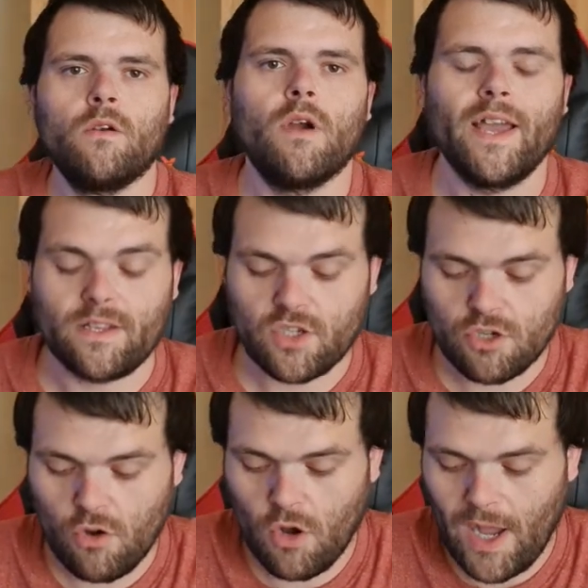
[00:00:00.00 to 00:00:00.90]
Right,
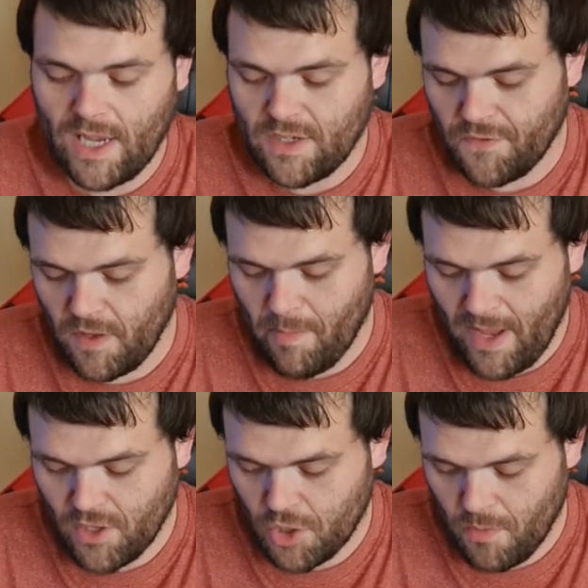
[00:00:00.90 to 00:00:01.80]
so as for the
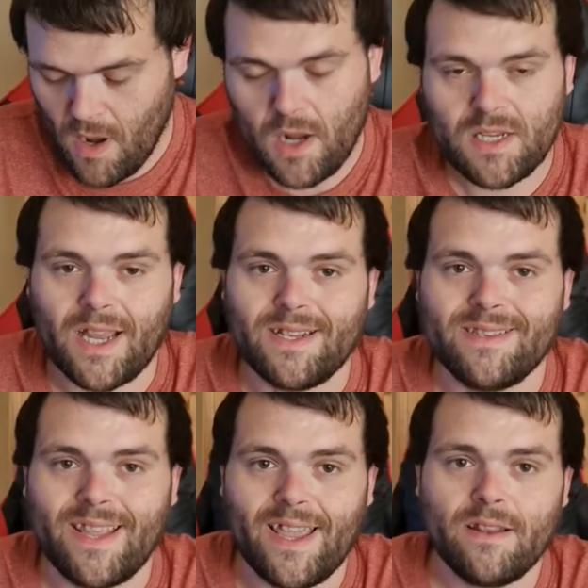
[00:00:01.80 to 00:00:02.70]
benchmarks,
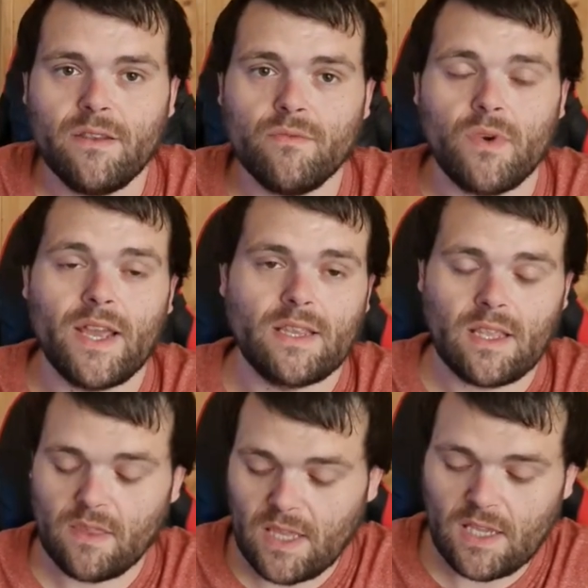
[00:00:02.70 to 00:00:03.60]
these
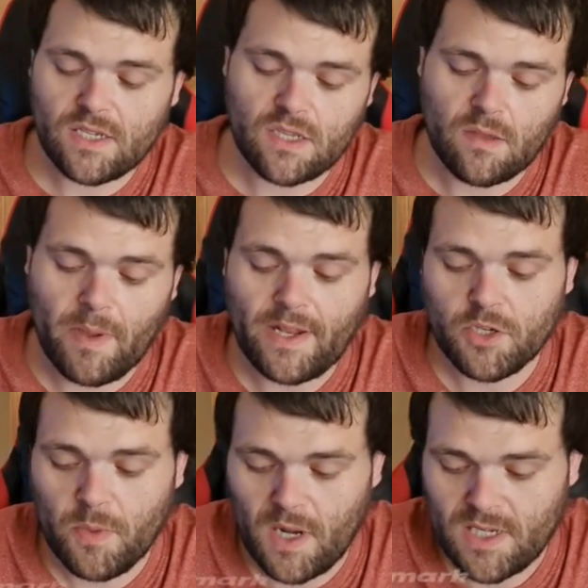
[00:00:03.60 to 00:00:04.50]
are the
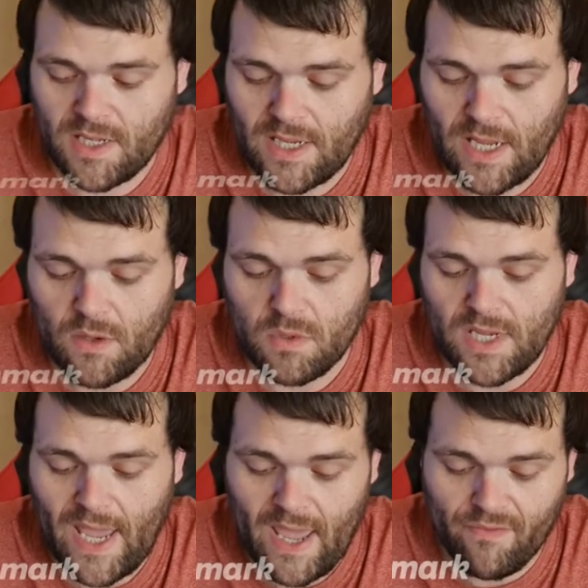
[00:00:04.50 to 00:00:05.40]
benchmarks I did with
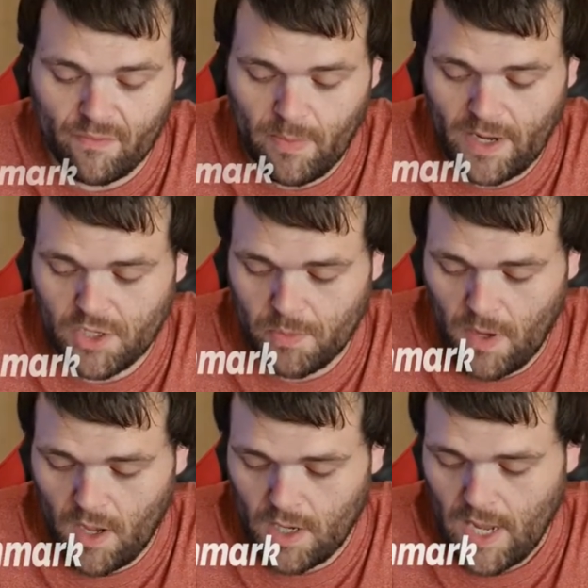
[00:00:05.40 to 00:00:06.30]
Heaven
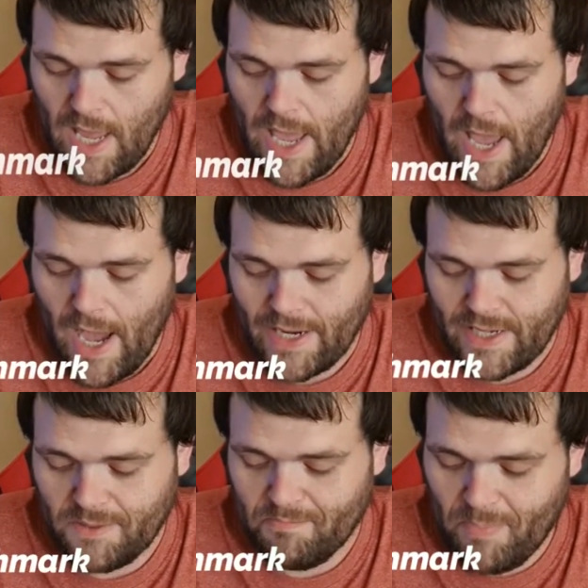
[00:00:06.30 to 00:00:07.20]
benchmark. I
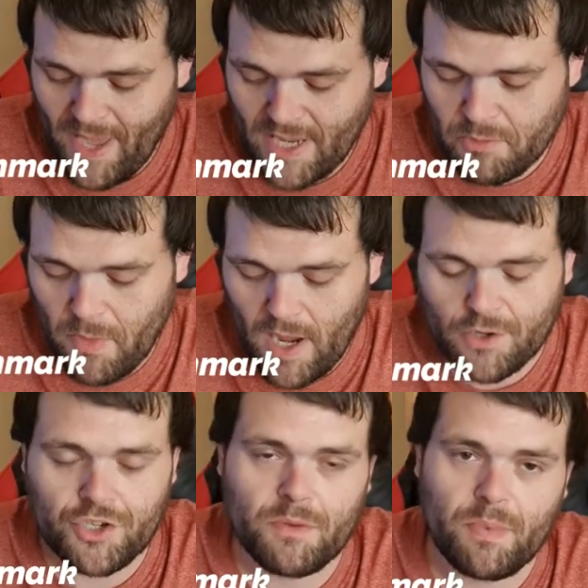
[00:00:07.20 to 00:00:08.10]
did Basemark
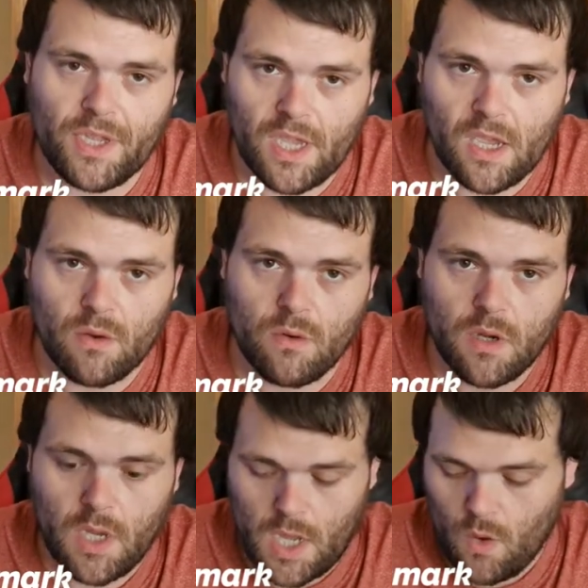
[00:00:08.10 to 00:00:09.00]
GPU
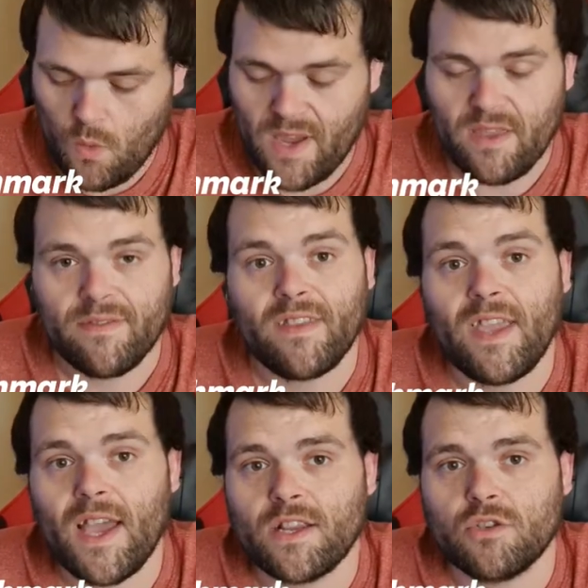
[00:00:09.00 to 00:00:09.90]
with
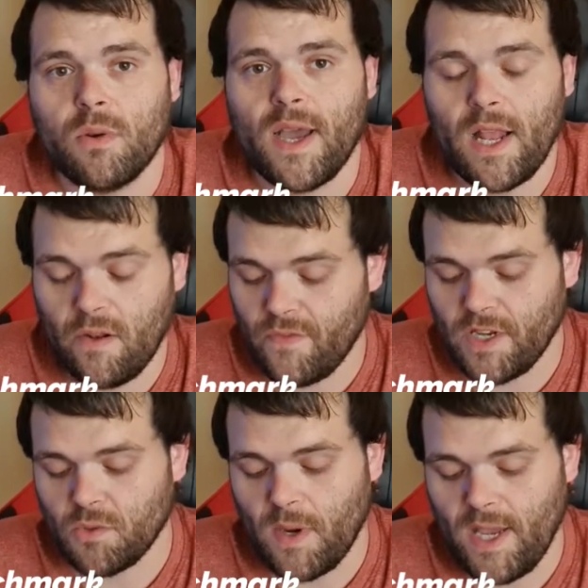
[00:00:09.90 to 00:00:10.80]
DX12
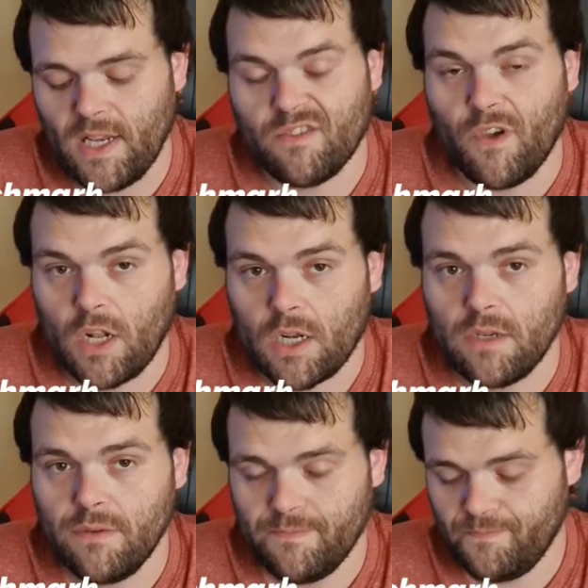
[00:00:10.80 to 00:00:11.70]
as well as
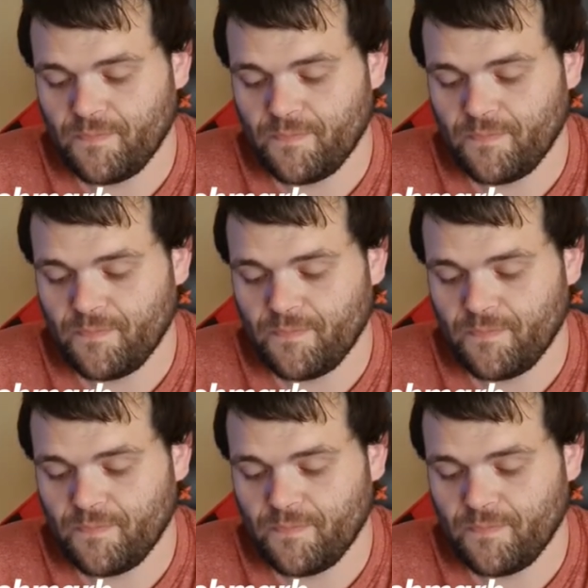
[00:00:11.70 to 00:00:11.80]
Vulcan.